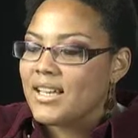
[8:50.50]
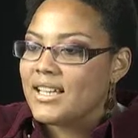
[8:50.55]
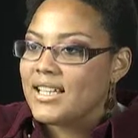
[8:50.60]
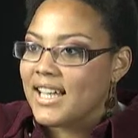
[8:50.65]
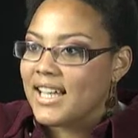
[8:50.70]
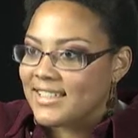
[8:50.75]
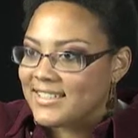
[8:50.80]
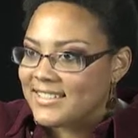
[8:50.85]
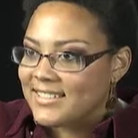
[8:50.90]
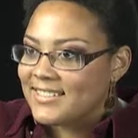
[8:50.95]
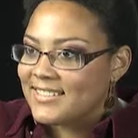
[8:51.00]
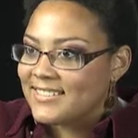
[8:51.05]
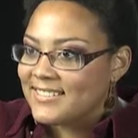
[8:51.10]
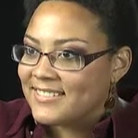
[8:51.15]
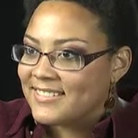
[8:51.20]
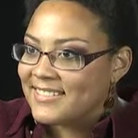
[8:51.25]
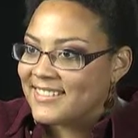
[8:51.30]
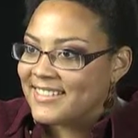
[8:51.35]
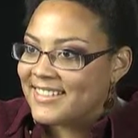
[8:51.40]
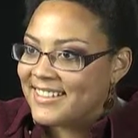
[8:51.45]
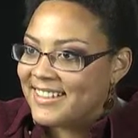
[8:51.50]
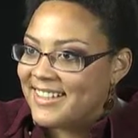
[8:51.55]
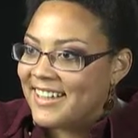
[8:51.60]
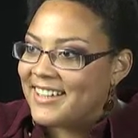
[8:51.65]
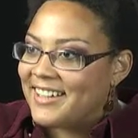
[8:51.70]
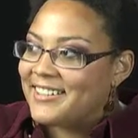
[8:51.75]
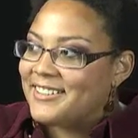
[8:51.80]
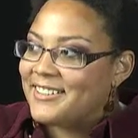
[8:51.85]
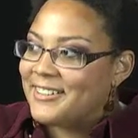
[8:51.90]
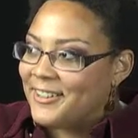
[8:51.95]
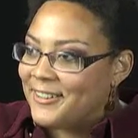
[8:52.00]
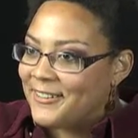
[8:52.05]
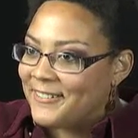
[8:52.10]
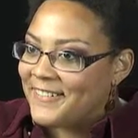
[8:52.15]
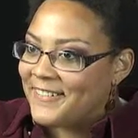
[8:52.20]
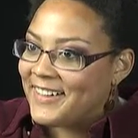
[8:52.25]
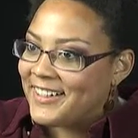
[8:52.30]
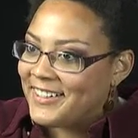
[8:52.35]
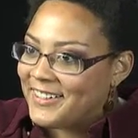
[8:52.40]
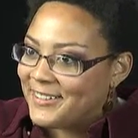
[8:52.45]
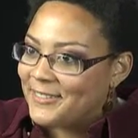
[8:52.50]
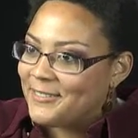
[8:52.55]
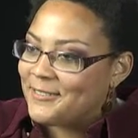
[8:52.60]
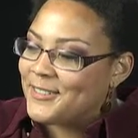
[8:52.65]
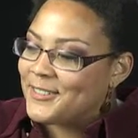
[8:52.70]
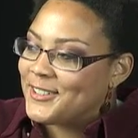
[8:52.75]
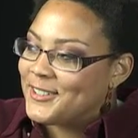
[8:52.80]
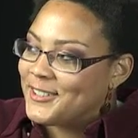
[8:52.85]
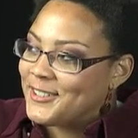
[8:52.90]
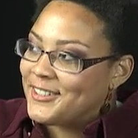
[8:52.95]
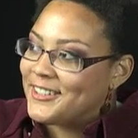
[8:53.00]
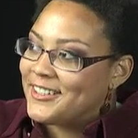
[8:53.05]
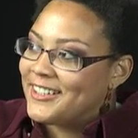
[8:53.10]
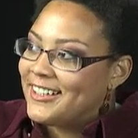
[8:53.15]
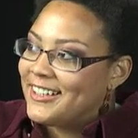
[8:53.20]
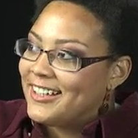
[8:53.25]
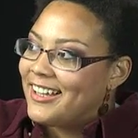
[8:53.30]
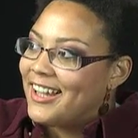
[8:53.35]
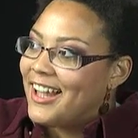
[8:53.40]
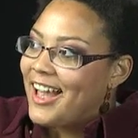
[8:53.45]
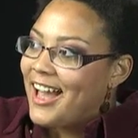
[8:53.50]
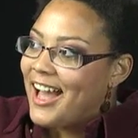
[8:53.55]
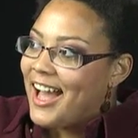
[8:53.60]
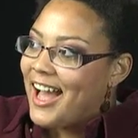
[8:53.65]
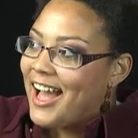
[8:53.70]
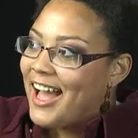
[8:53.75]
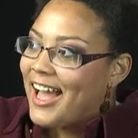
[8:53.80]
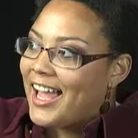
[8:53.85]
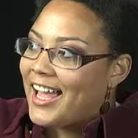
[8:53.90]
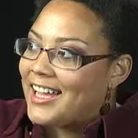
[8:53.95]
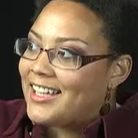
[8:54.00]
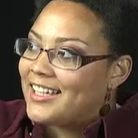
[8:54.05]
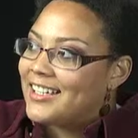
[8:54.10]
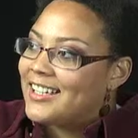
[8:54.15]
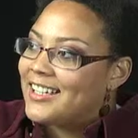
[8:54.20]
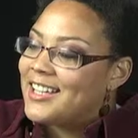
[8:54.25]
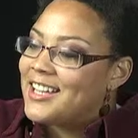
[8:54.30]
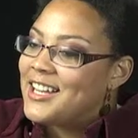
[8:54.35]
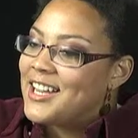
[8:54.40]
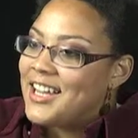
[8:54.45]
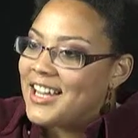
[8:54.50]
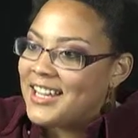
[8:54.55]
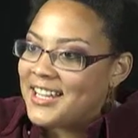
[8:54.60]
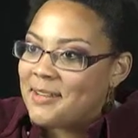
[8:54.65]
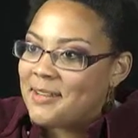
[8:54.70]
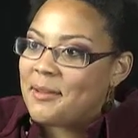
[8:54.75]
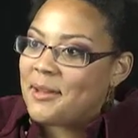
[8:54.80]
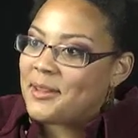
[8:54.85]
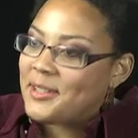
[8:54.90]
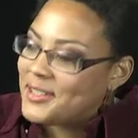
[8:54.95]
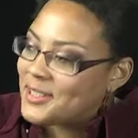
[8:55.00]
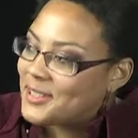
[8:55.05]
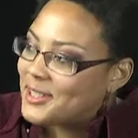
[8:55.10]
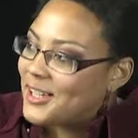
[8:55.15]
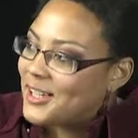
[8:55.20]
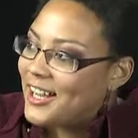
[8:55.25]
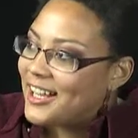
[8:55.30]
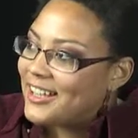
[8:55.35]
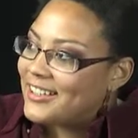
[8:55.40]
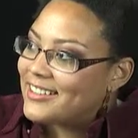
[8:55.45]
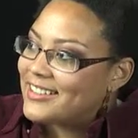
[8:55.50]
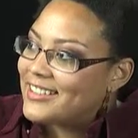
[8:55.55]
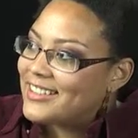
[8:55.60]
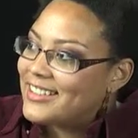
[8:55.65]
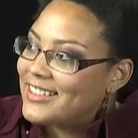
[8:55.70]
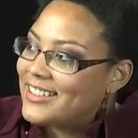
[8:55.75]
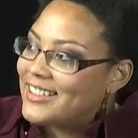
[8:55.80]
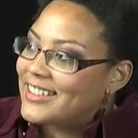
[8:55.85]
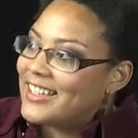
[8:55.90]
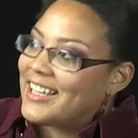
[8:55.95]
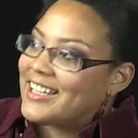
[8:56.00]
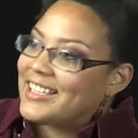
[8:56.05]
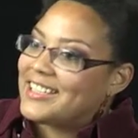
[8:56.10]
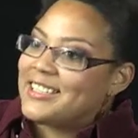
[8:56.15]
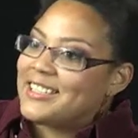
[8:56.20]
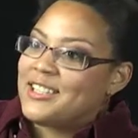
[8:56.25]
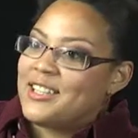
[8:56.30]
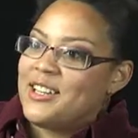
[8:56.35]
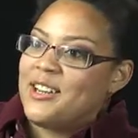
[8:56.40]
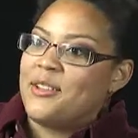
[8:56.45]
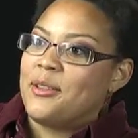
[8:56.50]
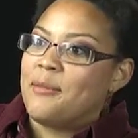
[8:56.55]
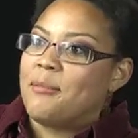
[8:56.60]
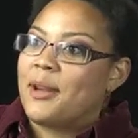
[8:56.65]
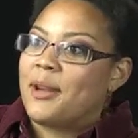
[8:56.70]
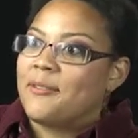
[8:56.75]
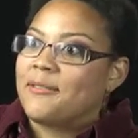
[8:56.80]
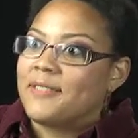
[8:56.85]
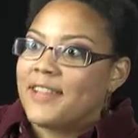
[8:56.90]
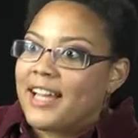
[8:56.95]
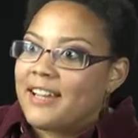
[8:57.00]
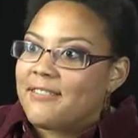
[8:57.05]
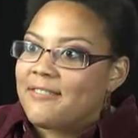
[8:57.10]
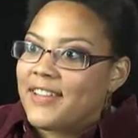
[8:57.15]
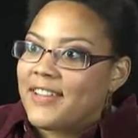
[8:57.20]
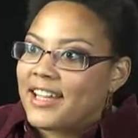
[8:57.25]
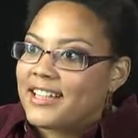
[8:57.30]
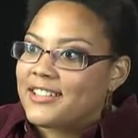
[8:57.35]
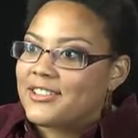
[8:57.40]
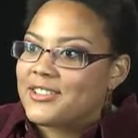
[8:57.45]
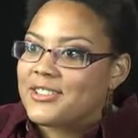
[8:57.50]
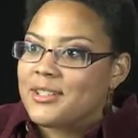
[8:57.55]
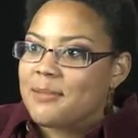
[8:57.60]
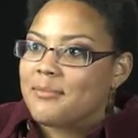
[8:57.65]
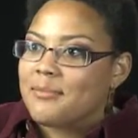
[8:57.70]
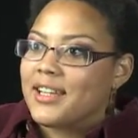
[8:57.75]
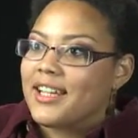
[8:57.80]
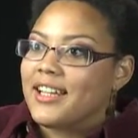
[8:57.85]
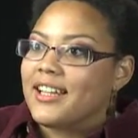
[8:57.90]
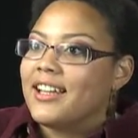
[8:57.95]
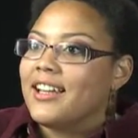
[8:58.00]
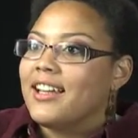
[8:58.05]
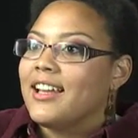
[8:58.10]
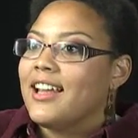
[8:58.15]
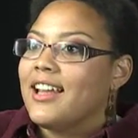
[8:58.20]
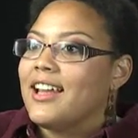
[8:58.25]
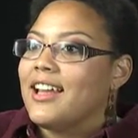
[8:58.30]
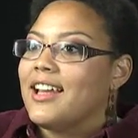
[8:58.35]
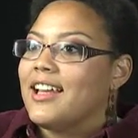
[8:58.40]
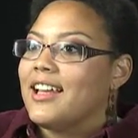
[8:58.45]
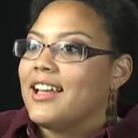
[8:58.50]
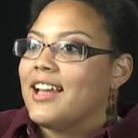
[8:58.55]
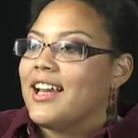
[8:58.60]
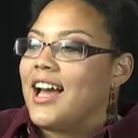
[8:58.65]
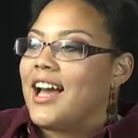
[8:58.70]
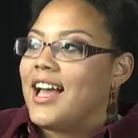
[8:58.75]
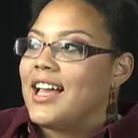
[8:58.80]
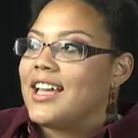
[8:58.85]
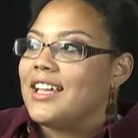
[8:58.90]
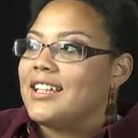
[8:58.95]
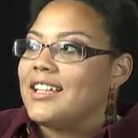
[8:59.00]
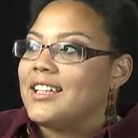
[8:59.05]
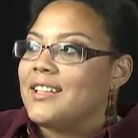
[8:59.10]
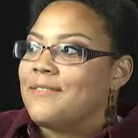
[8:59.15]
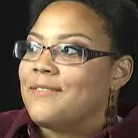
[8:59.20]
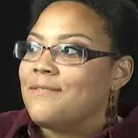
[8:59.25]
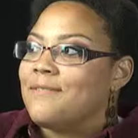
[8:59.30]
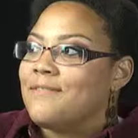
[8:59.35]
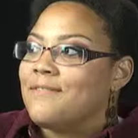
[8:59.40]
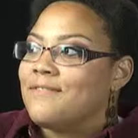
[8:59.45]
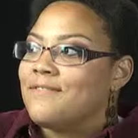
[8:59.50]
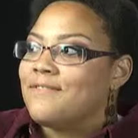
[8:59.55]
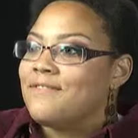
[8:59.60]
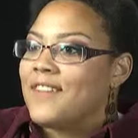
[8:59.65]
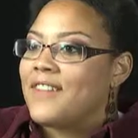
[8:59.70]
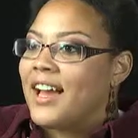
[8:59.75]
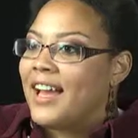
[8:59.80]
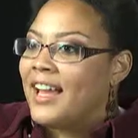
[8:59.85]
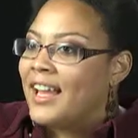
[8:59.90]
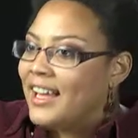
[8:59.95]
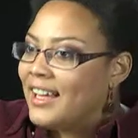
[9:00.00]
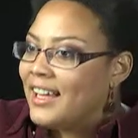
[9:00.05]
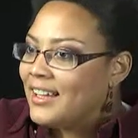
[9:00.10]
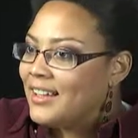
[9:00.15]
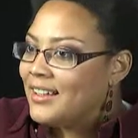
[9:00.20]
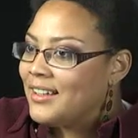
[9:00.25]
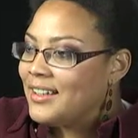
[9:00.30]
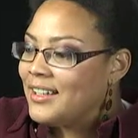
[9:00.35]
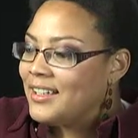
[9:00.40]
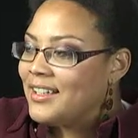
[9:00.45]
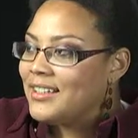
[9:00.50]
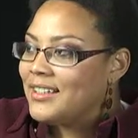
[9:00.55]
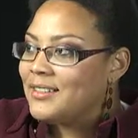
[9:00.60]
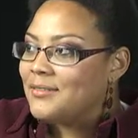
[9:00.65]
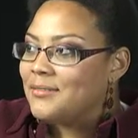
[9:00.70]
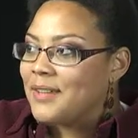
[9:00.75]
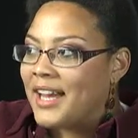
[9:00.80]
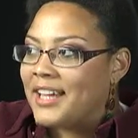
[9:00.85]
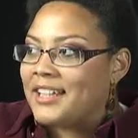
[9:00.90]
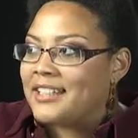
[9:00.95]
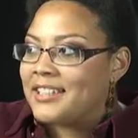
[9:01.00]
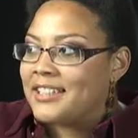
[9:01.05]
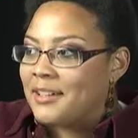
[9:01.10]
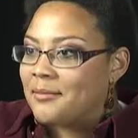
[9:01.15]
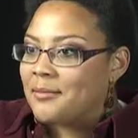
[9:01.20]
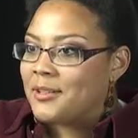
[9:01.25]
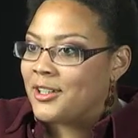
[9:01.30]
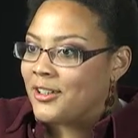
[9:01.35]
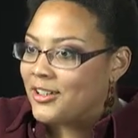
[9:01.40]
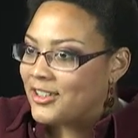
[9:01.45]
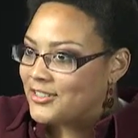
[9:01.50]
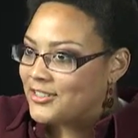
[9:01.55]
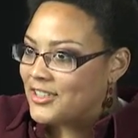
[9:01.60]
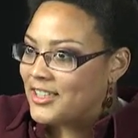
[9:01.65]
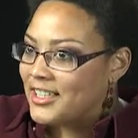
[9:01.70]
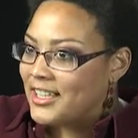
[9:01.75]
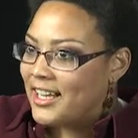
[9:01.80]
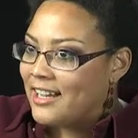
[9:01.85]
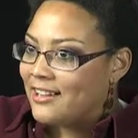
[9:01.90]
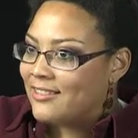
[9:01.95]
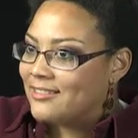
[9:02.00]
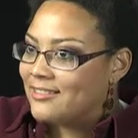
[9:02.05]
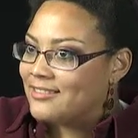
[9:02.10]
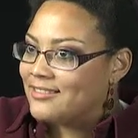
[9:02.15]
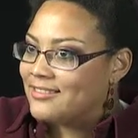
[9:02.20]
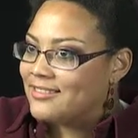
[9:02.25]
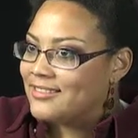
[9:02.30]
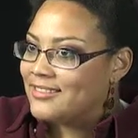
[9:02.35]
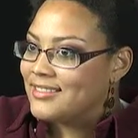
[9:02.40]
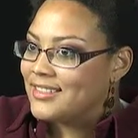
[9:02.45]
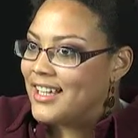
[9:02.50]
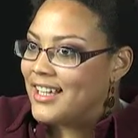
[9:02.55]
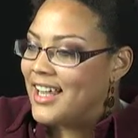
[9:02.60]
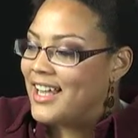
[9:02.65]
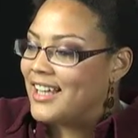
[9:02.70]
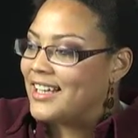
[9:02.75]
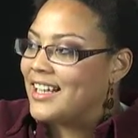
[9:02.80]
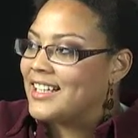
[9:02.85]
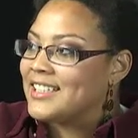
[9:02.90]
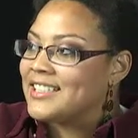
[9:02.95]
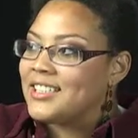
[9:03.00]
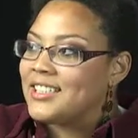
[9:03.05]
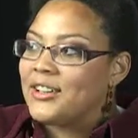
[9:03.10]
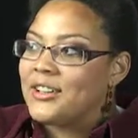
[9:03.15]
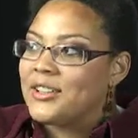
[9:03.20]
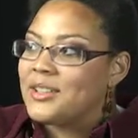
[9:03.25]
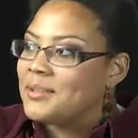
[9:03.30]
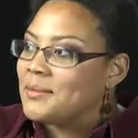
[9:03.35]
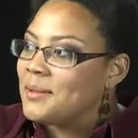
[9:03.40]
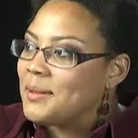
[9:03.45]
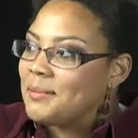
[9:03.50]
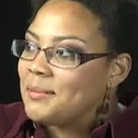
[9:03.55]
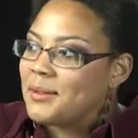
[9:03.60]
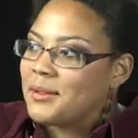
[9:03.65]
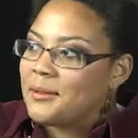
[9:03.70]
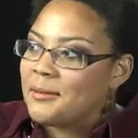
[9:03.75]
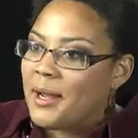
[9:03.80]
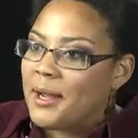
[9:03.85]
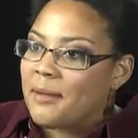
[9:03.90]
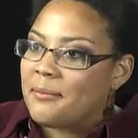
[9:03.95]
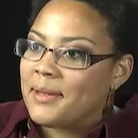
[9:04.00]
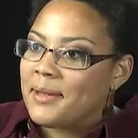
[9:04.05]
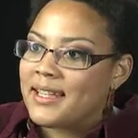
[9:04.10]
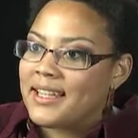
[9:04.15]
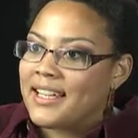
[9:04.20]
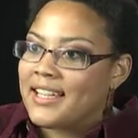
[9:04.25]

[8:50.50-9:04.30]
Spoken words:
Yes, I do. I do for sure. I think about this a lot, like, you know, the butterfly effect or something. If I hadn't come to college right now and I see all these people around me,